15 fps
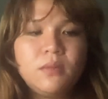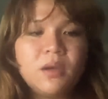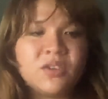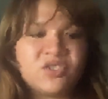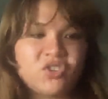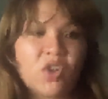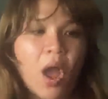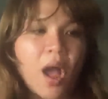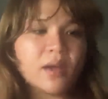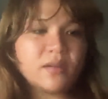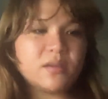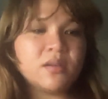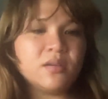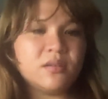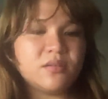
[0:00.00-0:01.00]

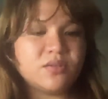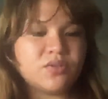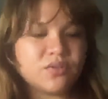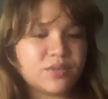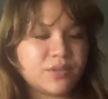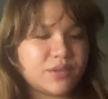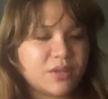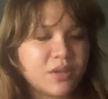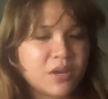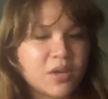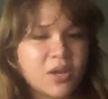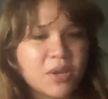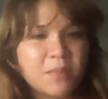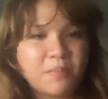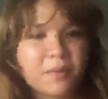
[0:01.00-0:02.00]
shocked. It's just
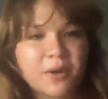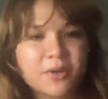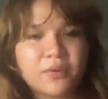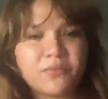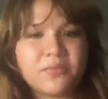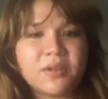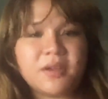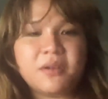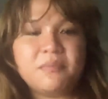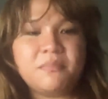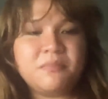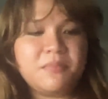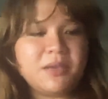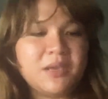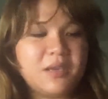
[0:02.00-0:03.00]
part of
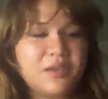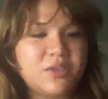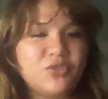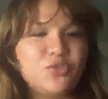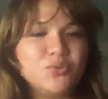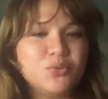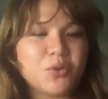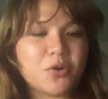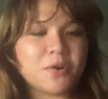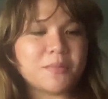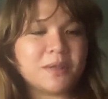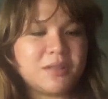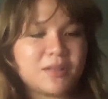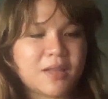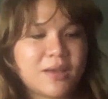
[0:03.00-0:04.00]
being a new
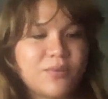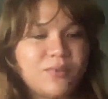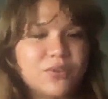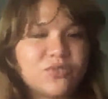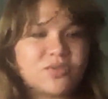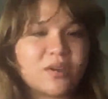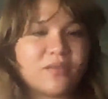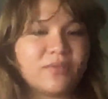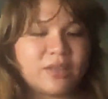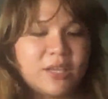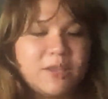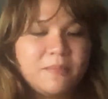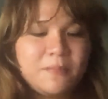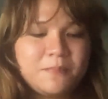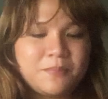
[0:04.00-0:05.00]
normal now when
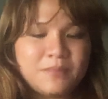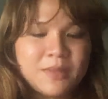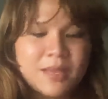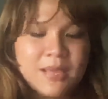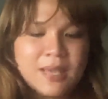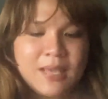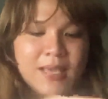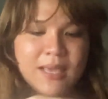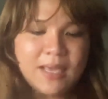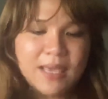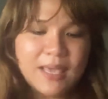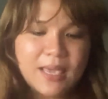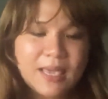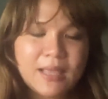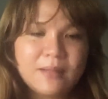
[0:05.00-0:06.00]
traveling.
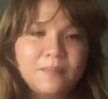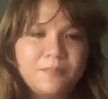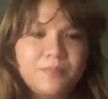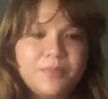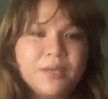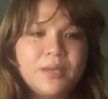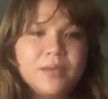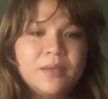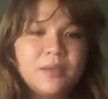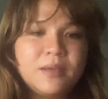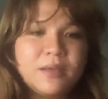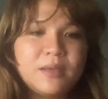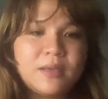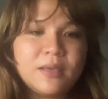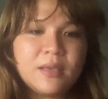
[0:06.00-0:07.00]
And
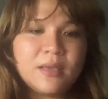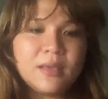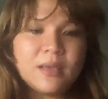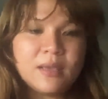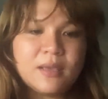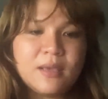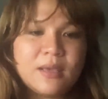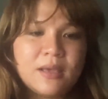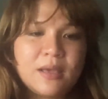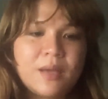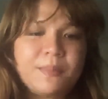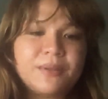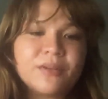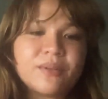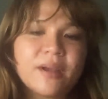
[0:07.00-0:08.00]

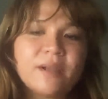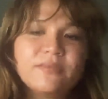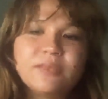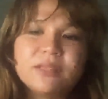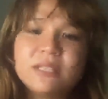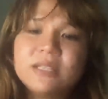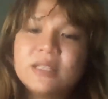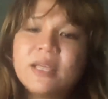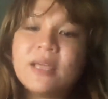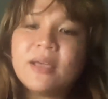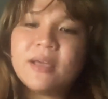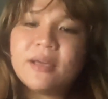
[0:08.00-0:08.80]
upon arrival in the